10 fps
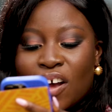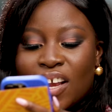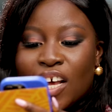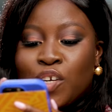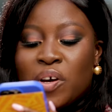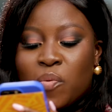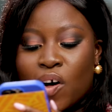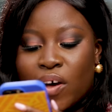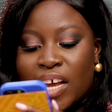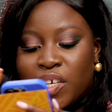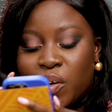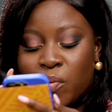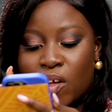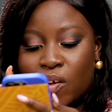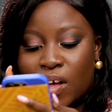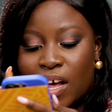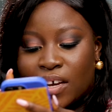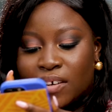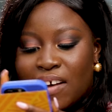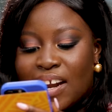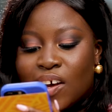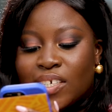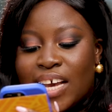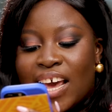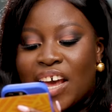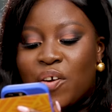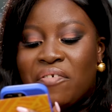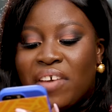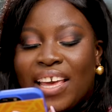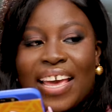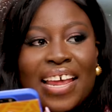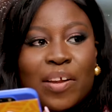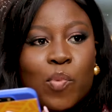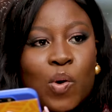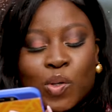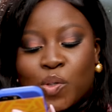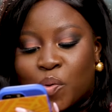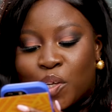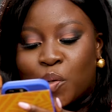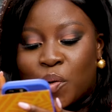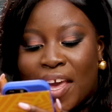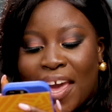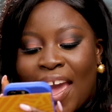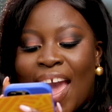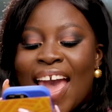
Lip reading: are. You're doing well. Right now, dear, you're not even here anymore, so it's okay.